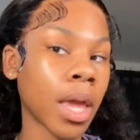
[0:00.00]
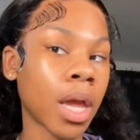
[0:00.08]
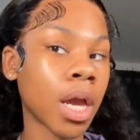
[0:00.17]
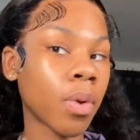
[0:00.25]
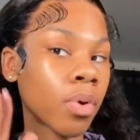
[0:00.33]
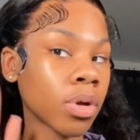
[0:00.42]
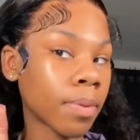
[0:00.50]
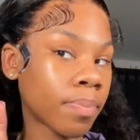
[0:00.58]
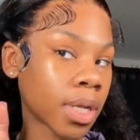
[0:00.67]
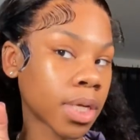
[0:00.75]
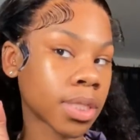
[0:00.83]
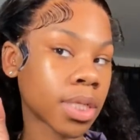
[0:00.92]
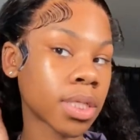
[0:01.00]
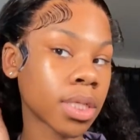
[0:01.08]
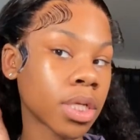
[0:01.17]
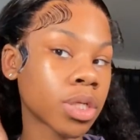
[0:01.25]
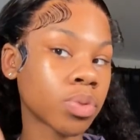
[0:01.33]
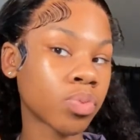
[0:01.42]
And we're gonna pluck this. It
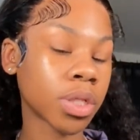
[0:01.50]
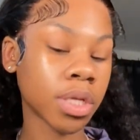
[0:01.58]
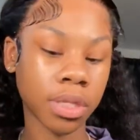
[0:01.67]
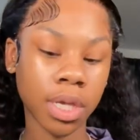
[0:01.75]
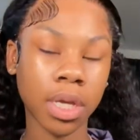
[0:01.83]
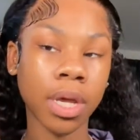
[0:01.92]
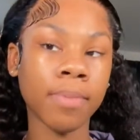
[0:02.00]
looks really thick.